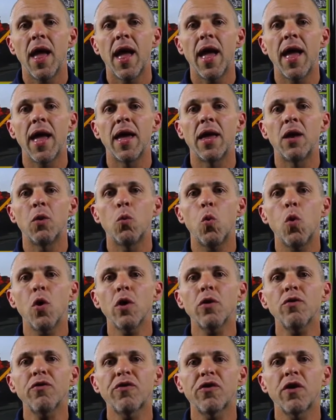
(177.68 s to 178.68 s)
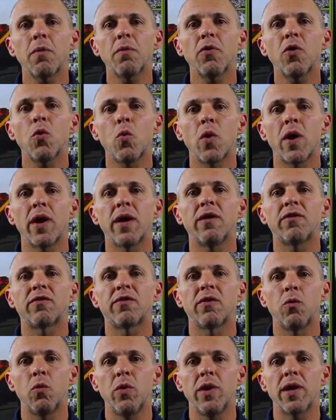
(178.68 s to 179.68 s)
And what are some of the
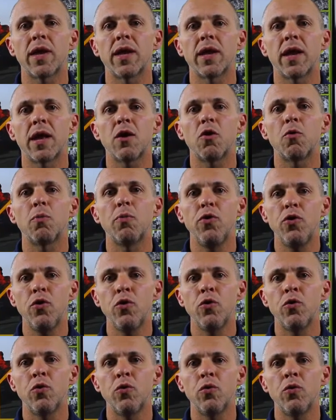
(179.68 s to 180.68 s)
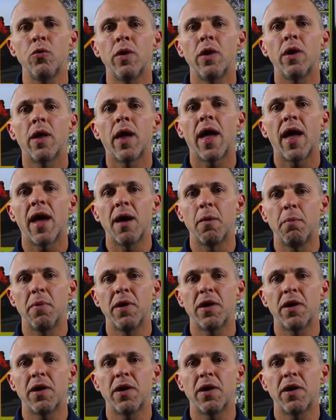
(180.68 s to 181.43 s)
ways that we can help you have